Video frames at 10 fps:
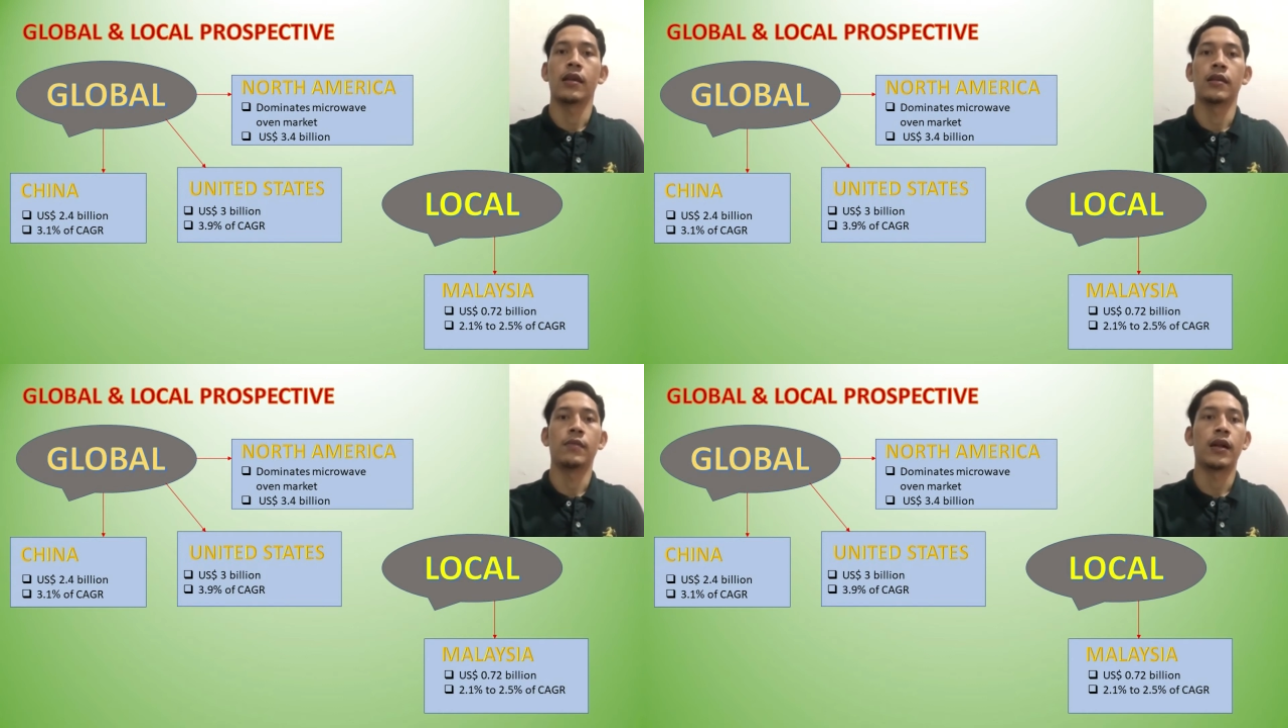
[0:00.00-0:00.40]

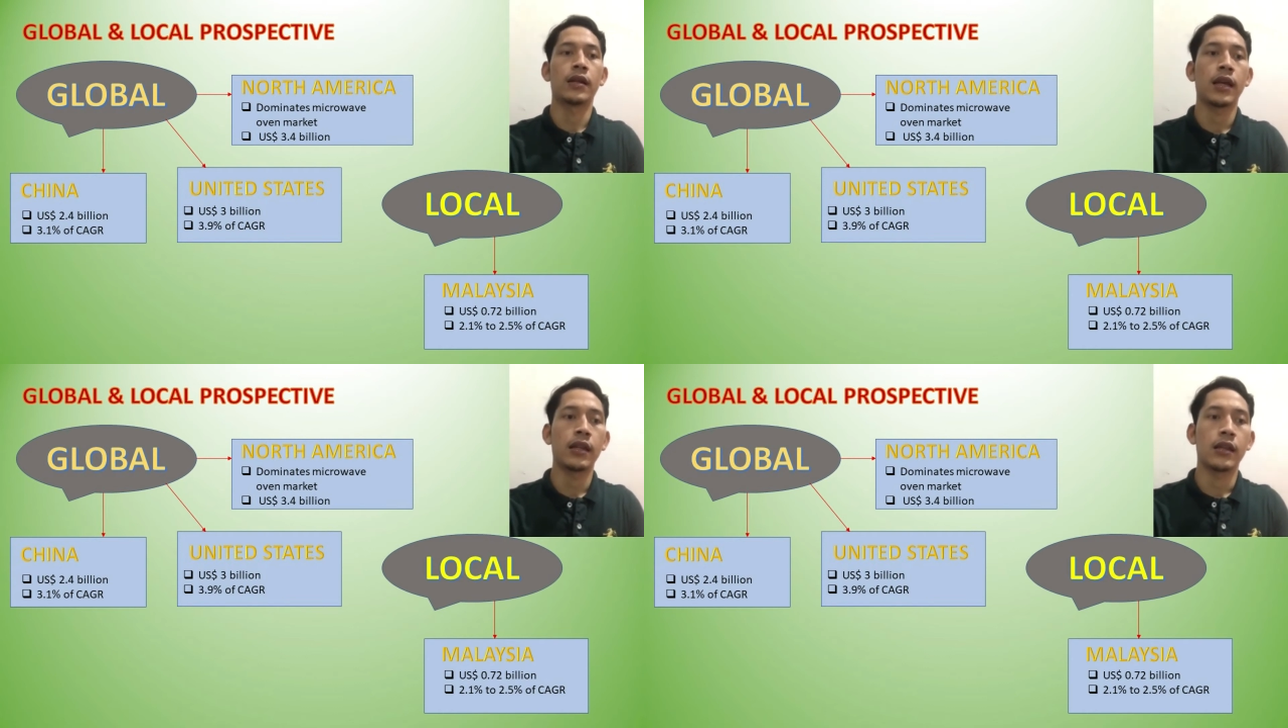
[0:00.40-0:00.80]
the
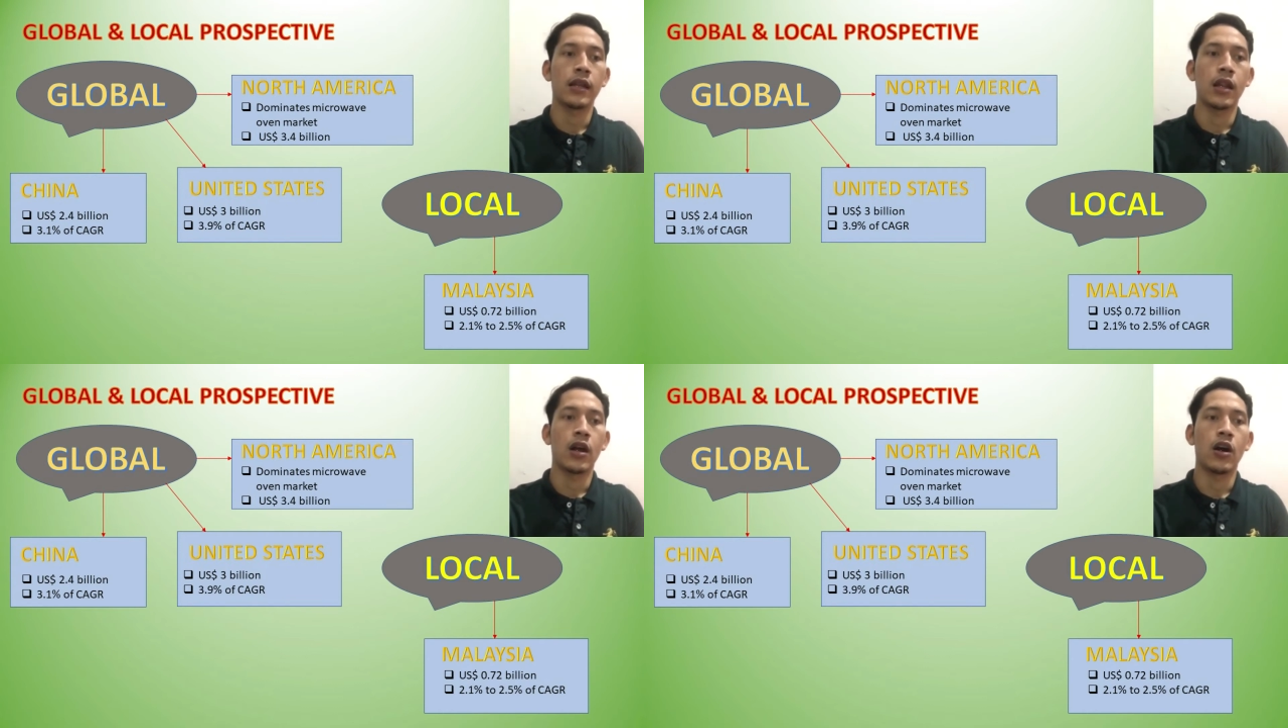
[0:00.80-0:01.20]
market
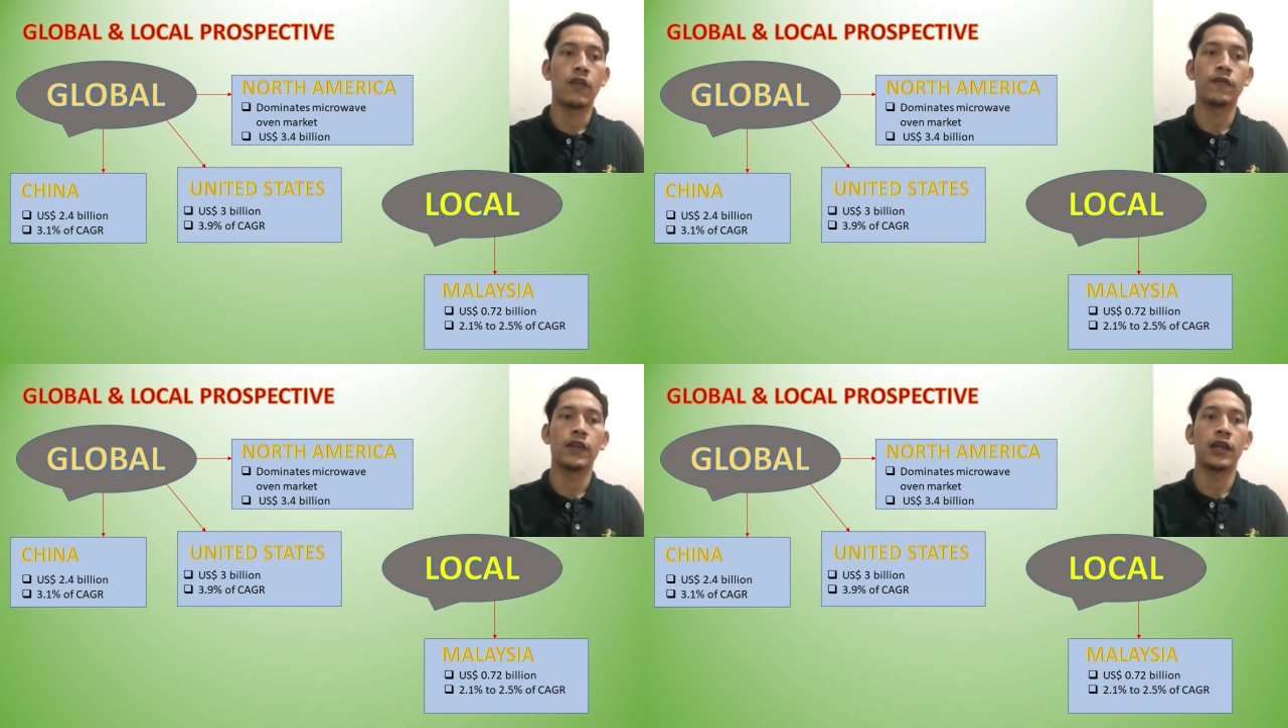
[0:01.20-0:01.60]

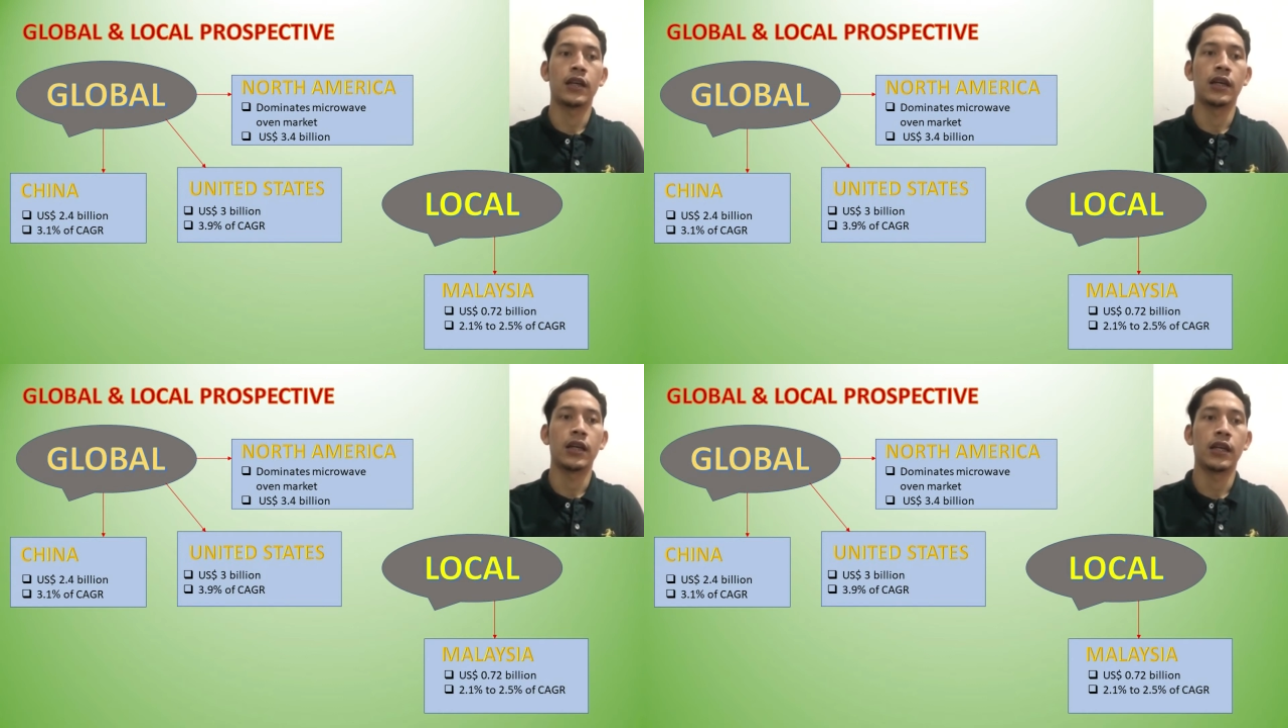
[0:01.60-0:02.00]
of
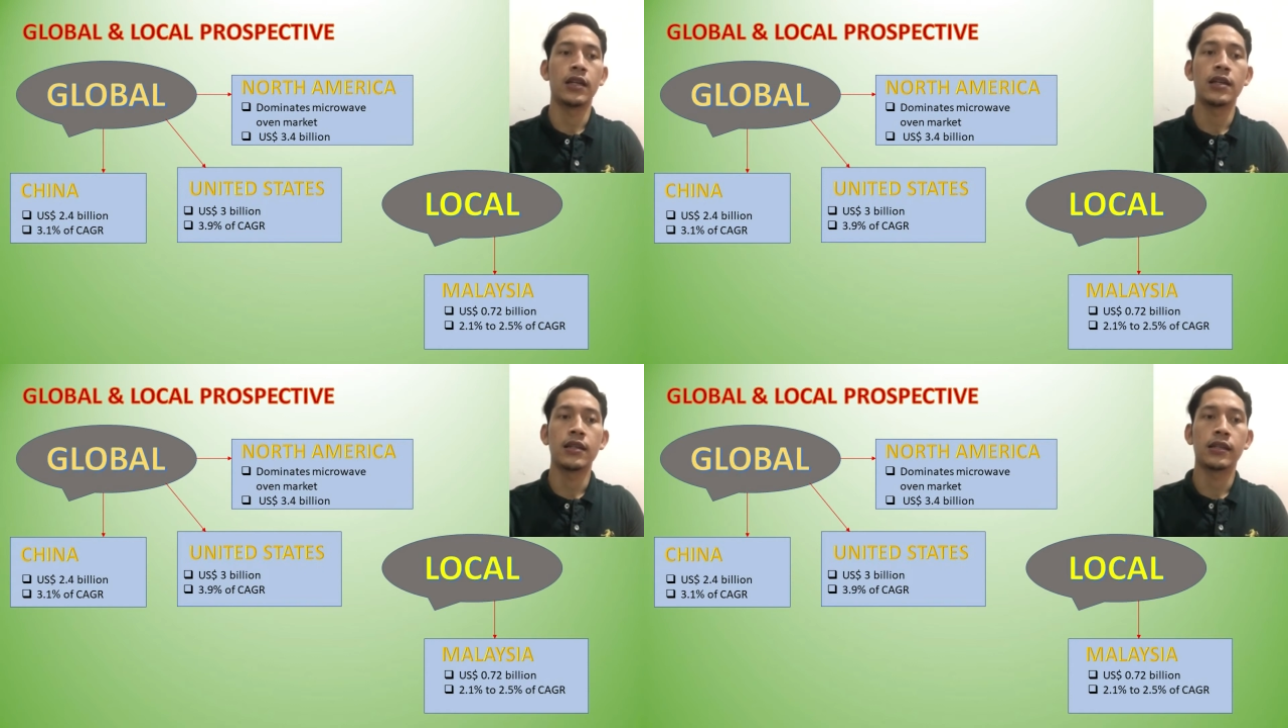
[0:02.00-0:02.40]

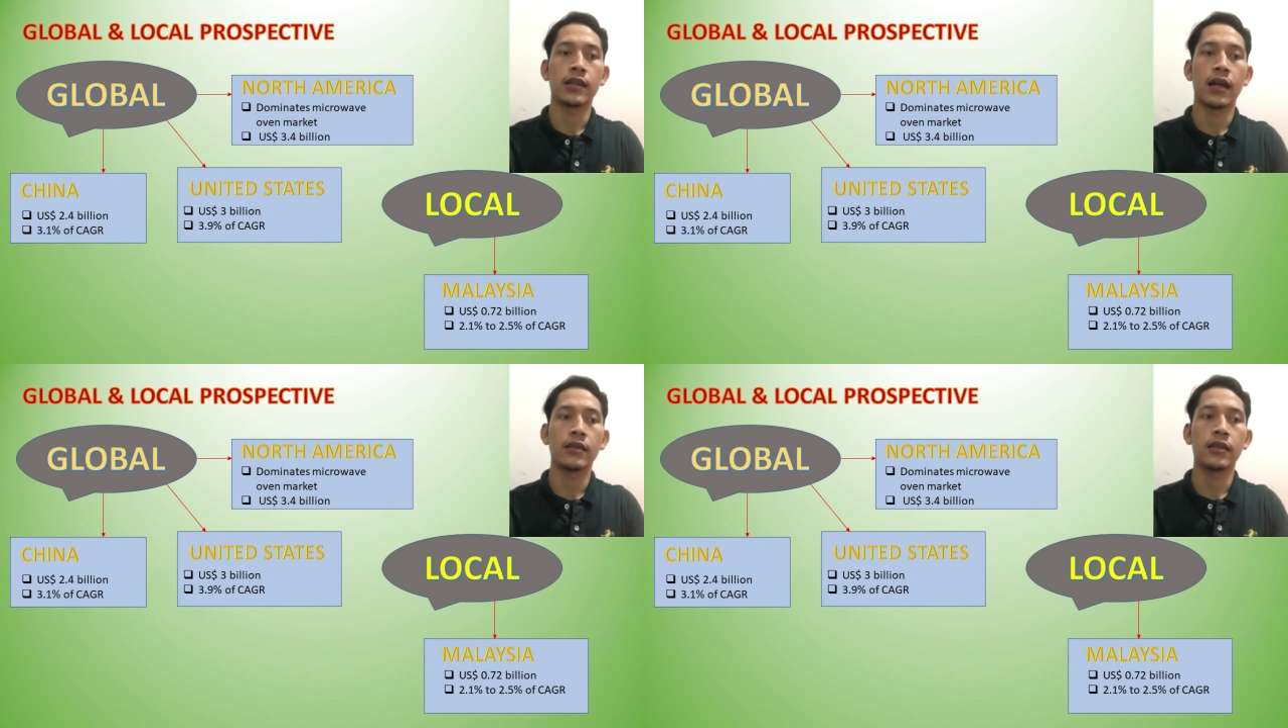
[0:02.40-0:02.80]
in this
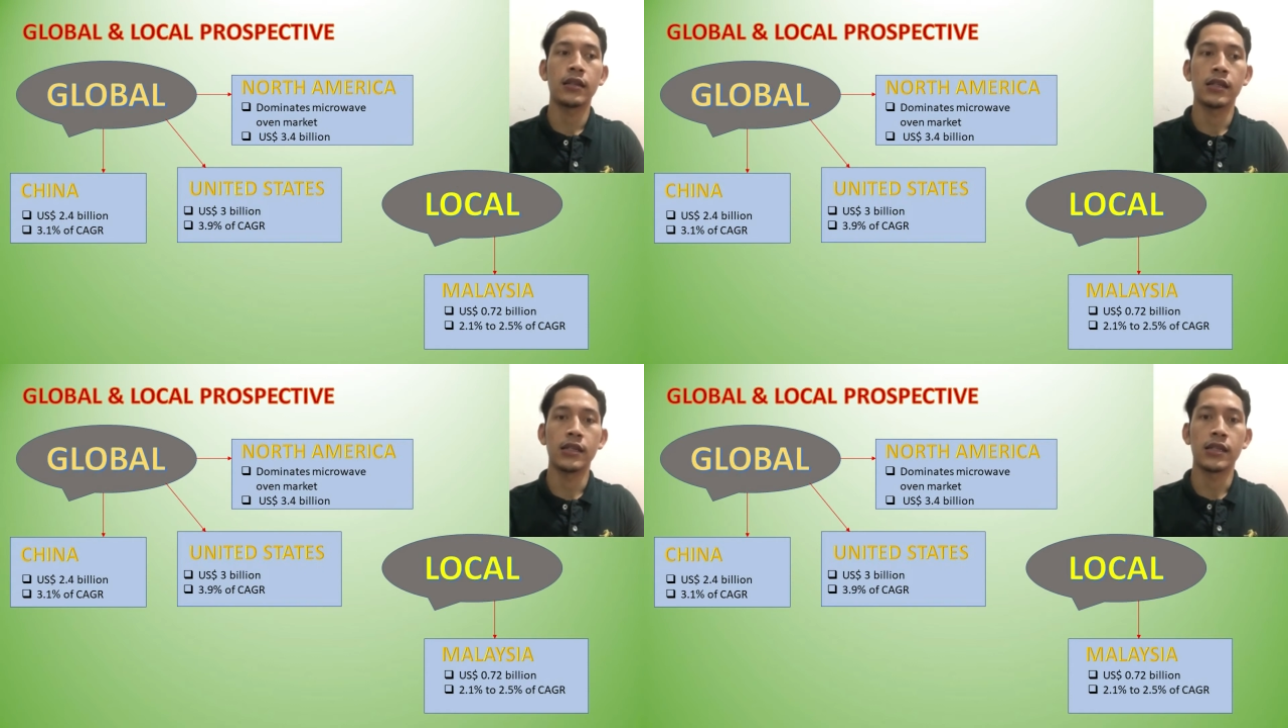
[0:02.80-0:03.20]

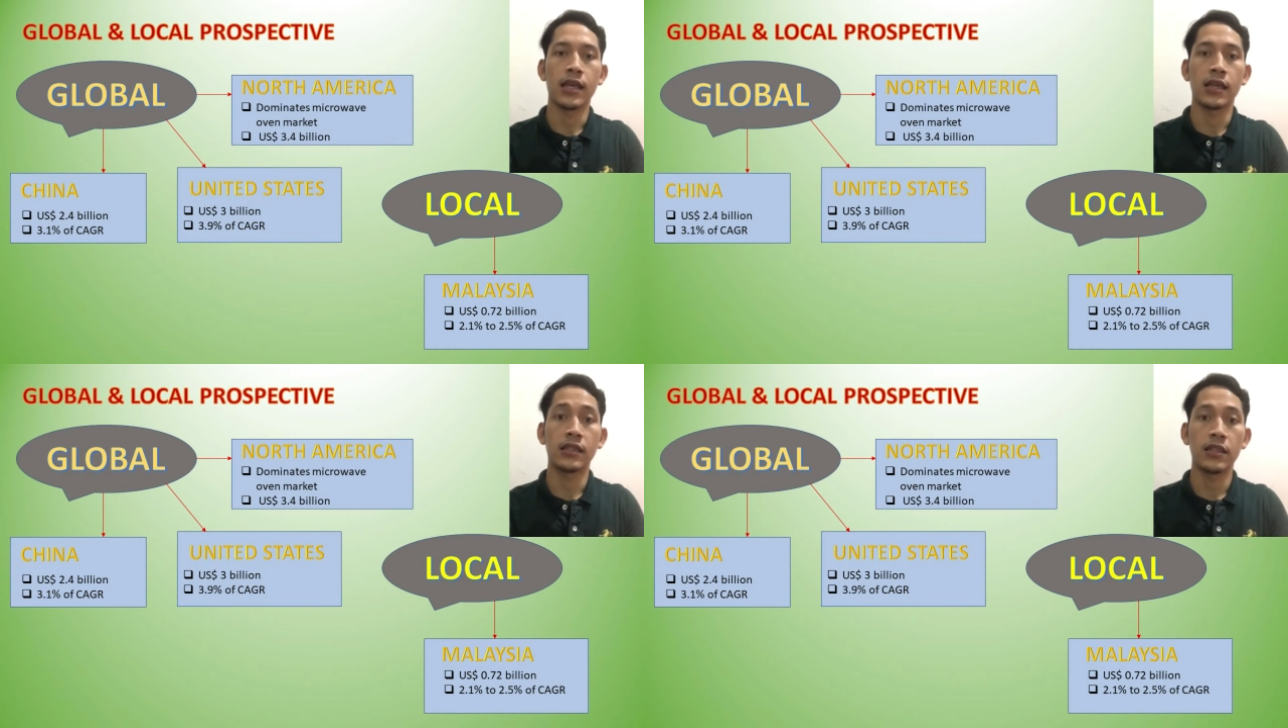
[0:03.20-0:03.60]
country is
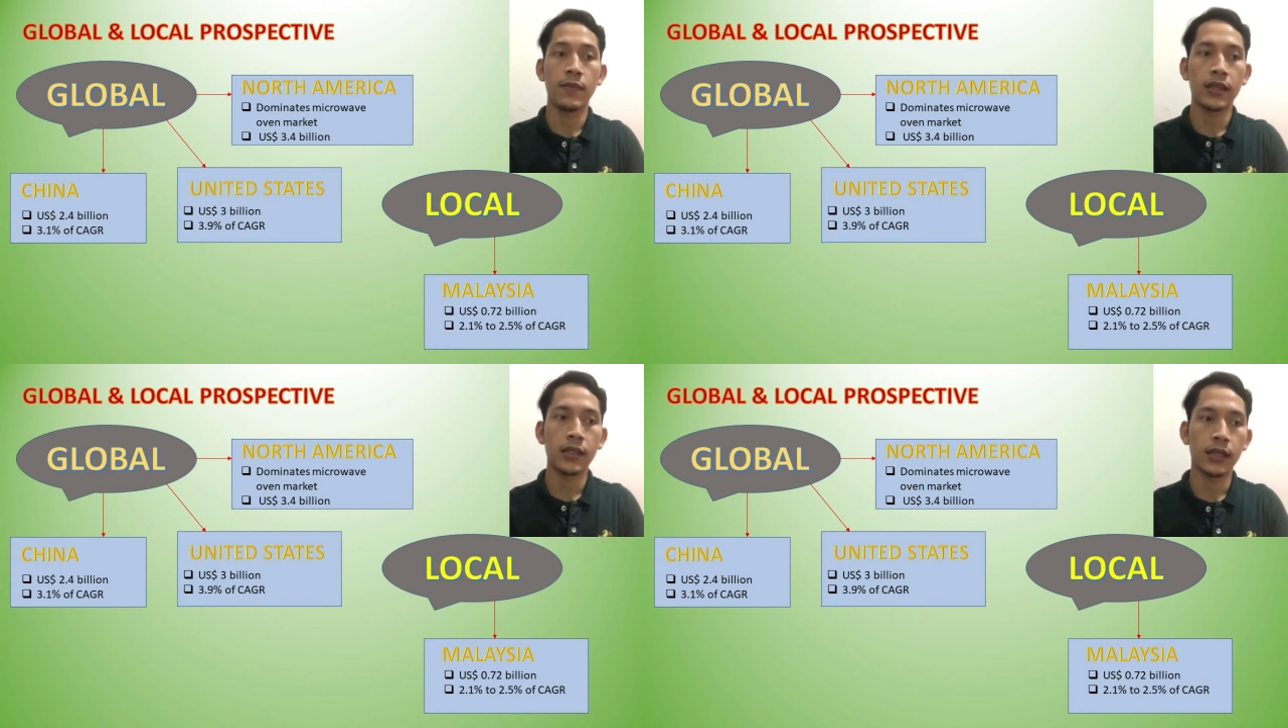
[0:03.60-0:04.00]

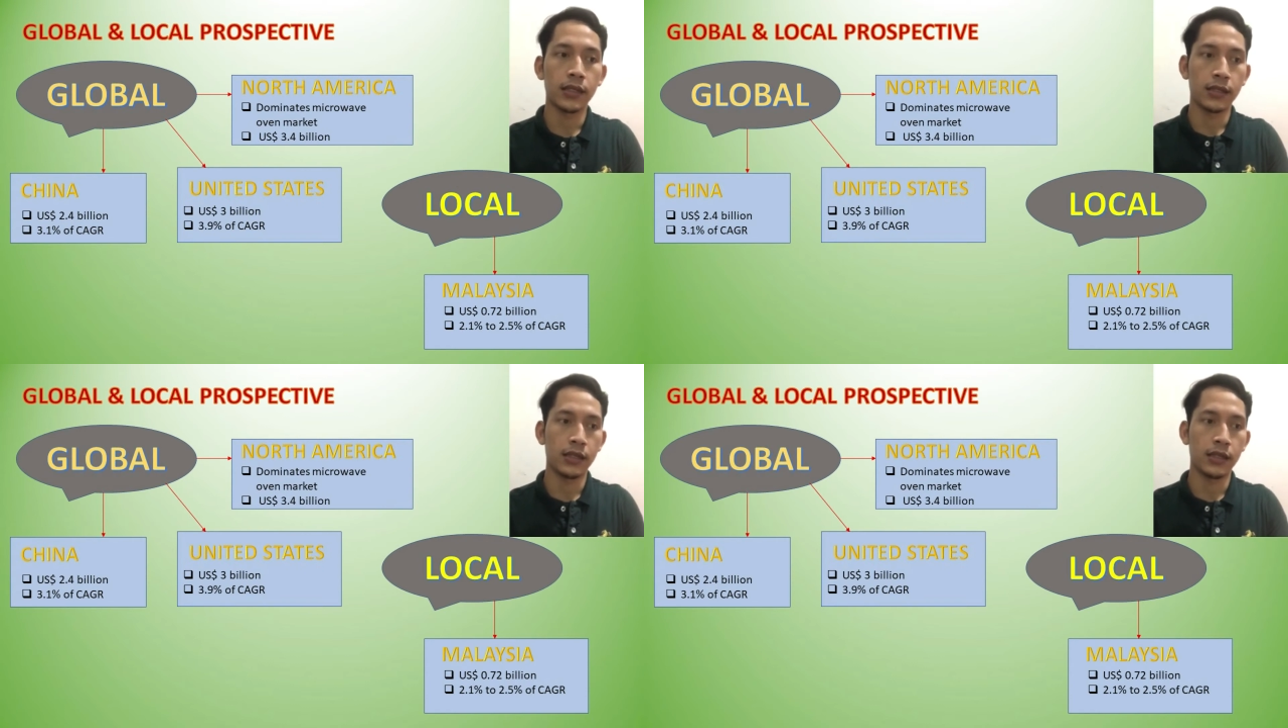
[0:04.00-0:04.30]
estimated